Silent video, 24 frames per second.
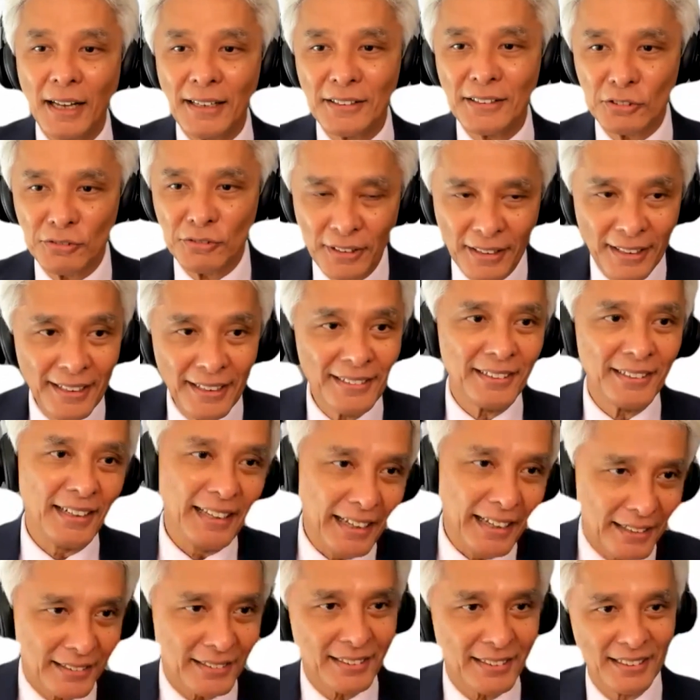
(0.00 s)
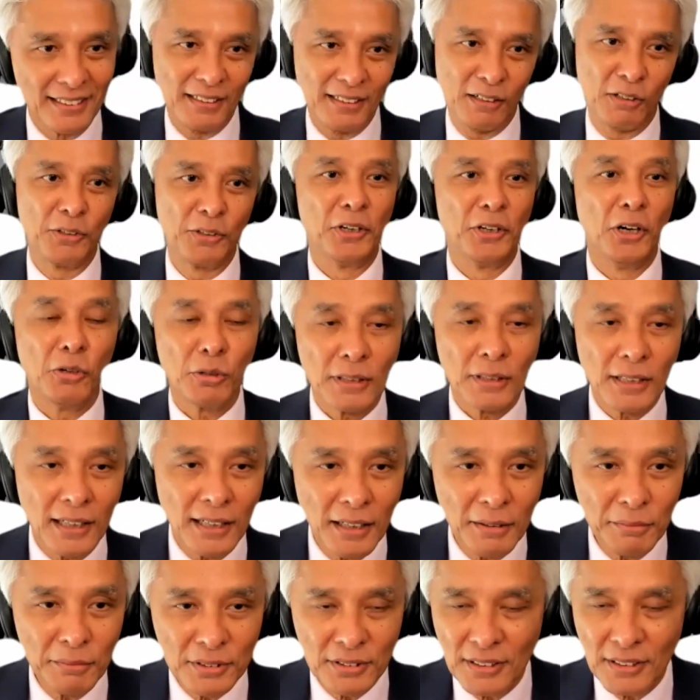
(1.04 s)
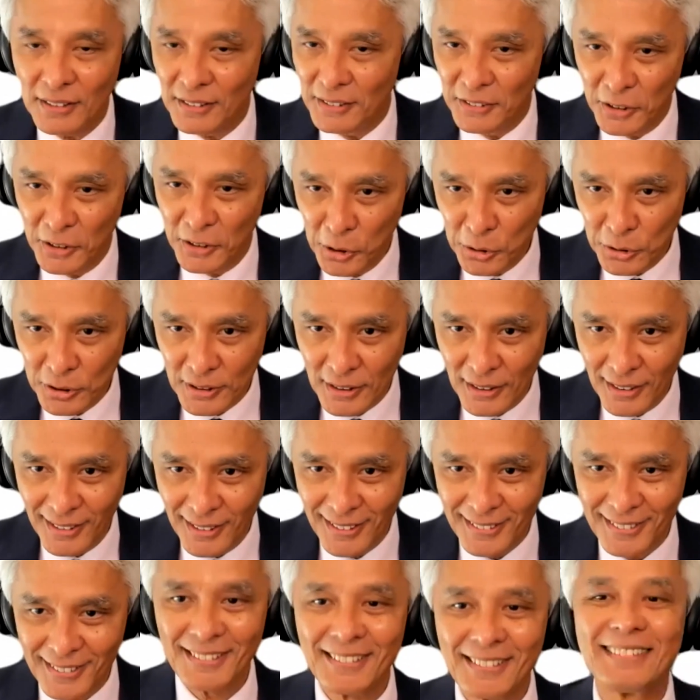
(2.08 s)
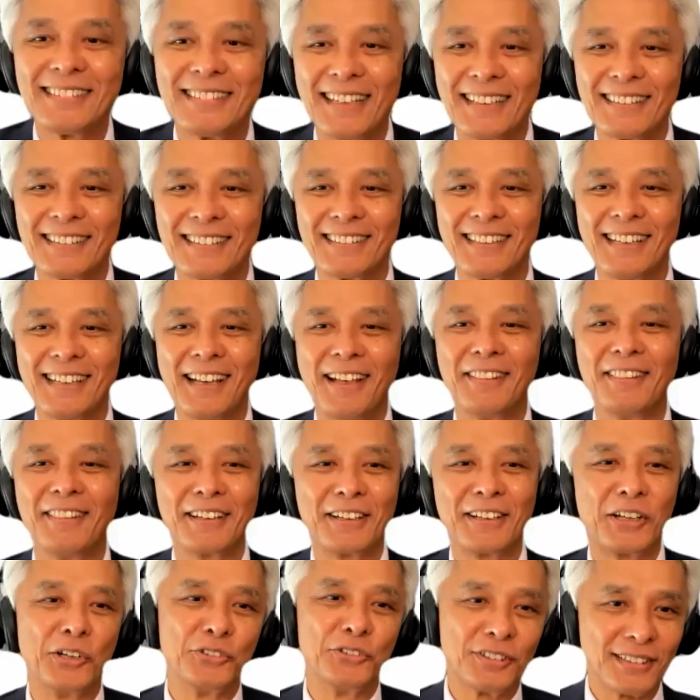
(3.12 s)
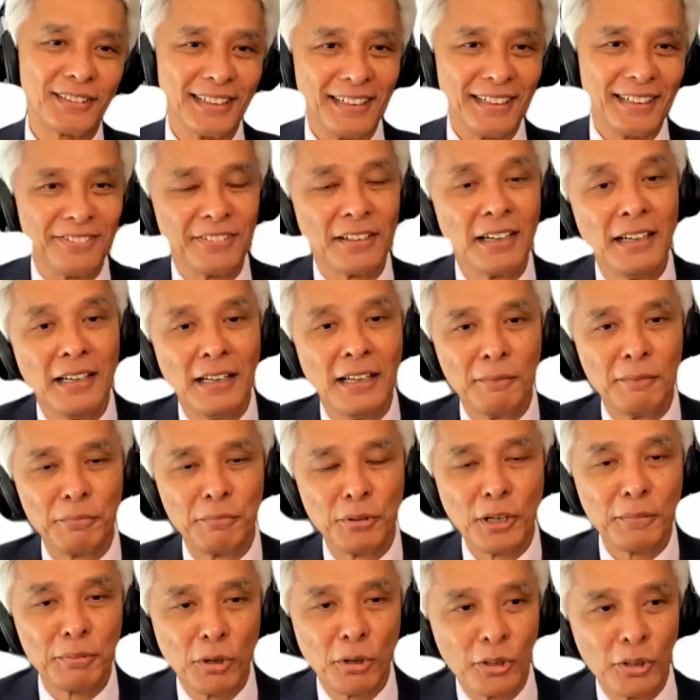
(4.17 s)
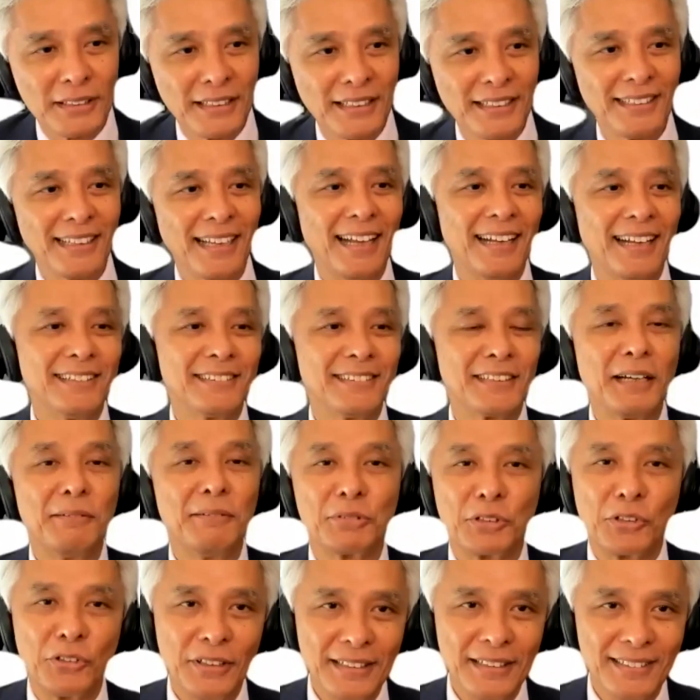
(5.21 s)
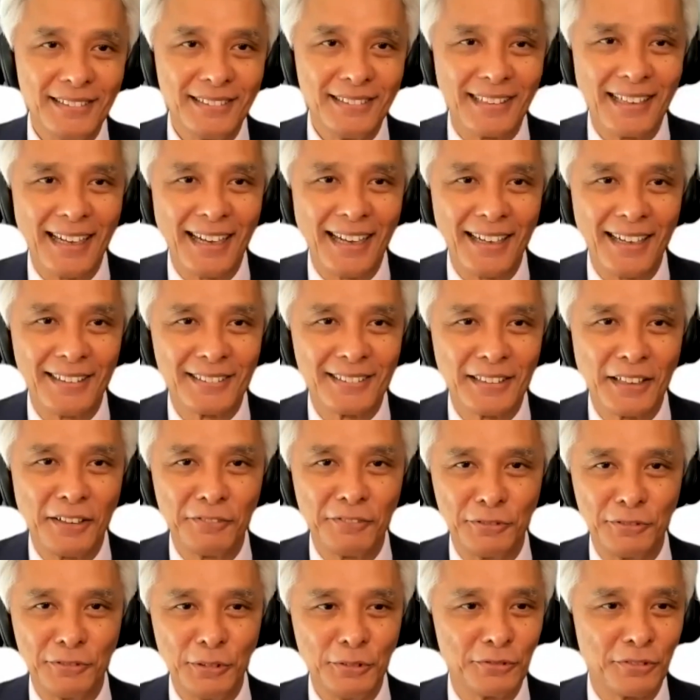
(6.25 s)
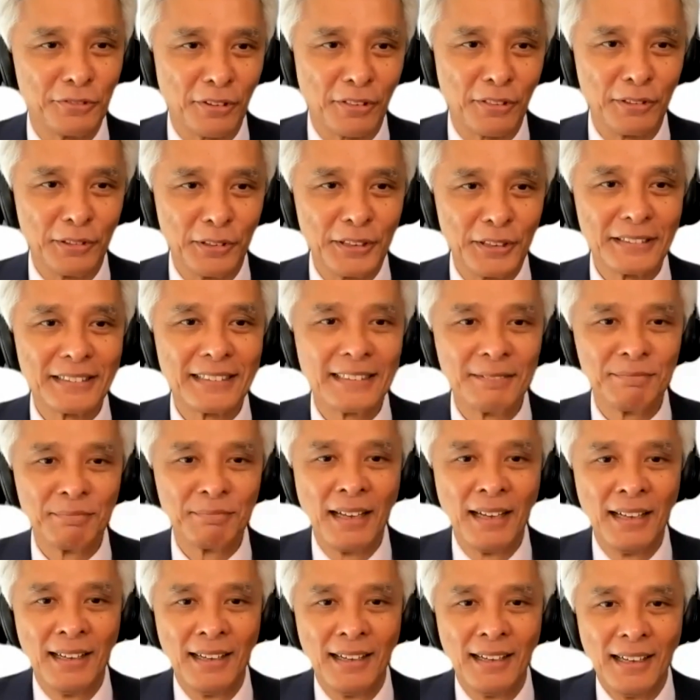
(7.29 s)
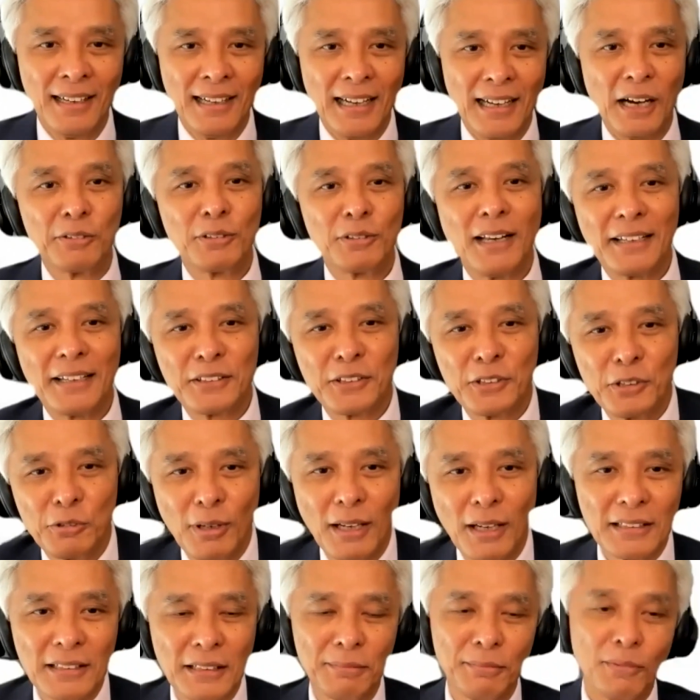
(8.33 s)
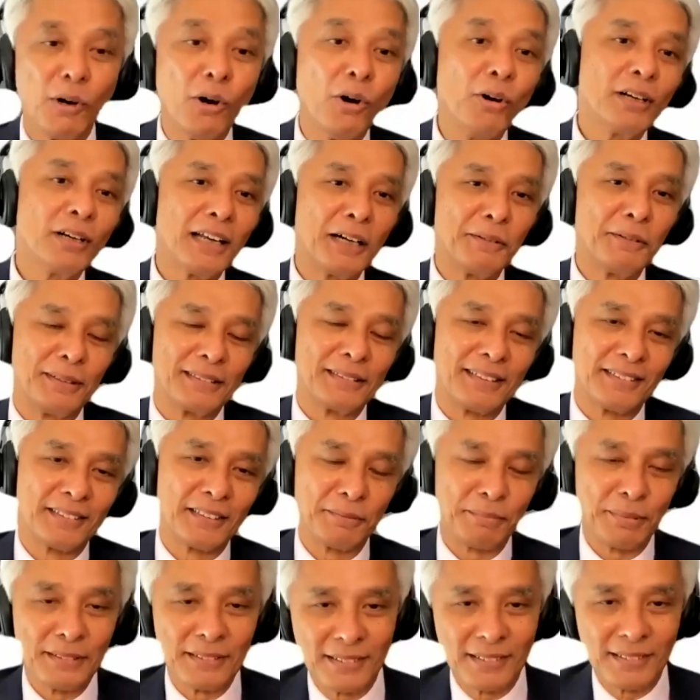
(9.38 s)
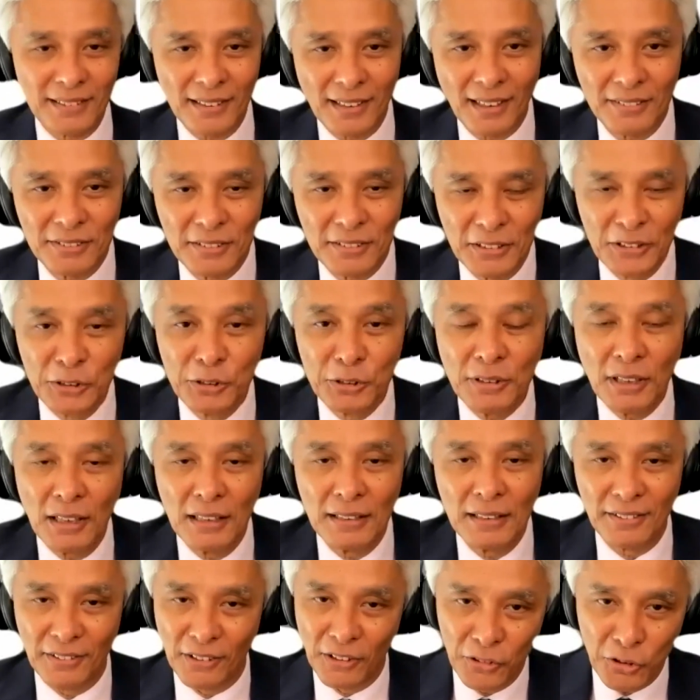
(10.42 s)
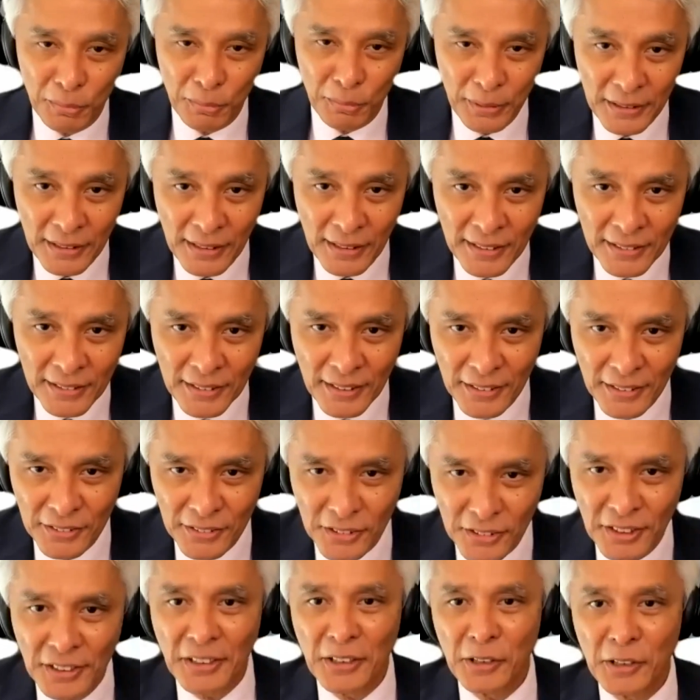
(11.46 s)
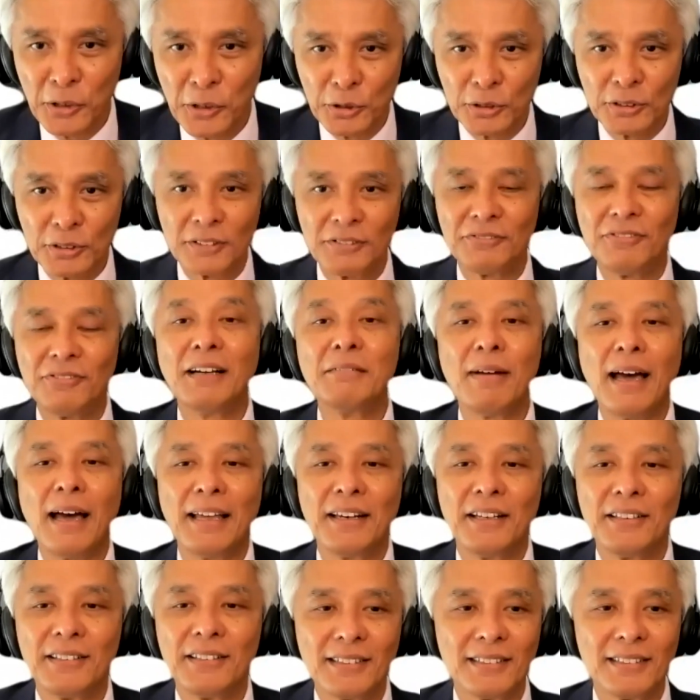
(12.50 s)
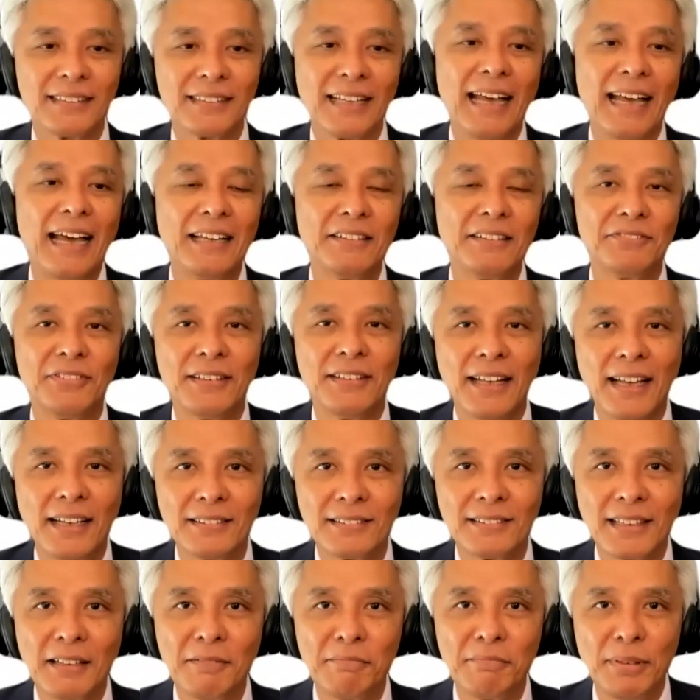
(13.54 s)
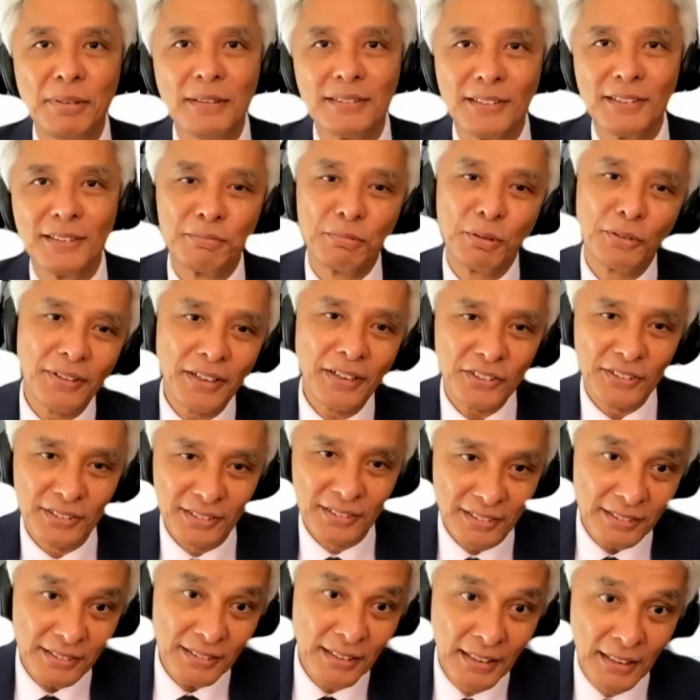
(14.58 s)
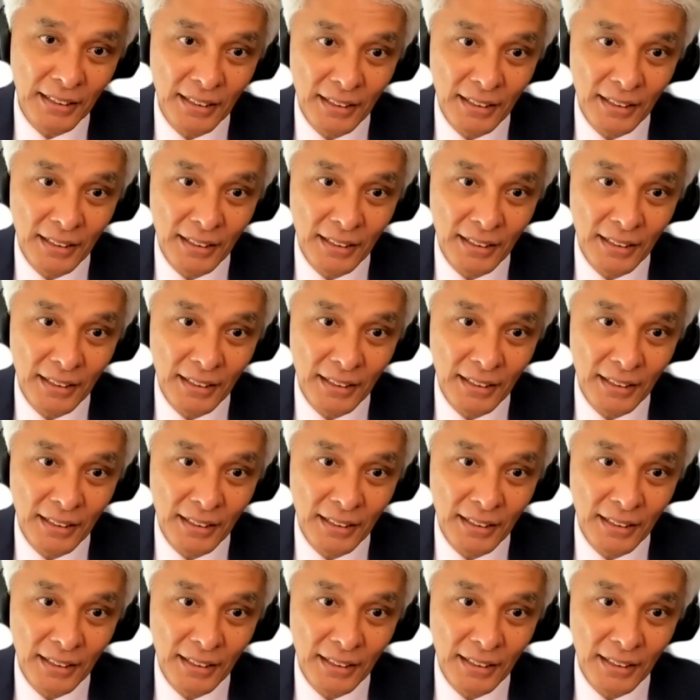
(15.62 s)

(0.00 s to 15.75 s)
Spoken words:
lunch for the intellect. No carbs, no starch, just the good stuff. Pure protein and some greens as food for thought. I would like to welcome all our participants this afternoon, the entrepreneurs, CEOs, fund managers, and finance and business professionals,